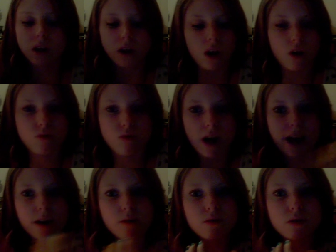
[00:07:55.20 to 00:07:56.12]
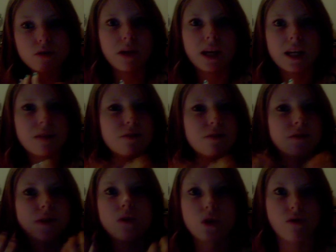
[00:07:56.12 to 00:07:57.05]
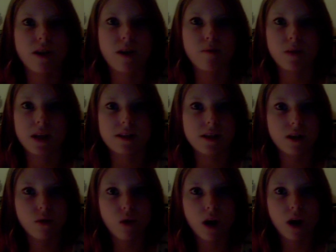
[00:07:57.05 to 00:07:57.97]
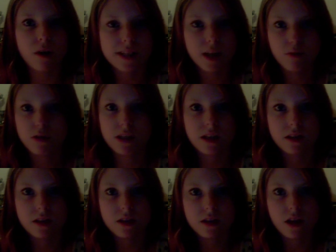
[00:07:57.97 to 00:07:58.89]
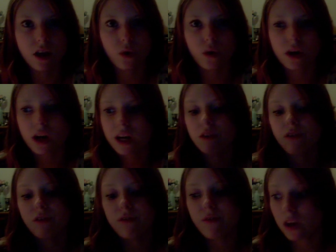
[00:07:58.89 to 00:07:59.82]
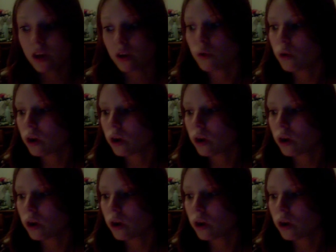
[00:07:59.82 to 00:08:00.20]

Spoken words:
around me. I never felt God around me until I stepped in that circle, and I could feel.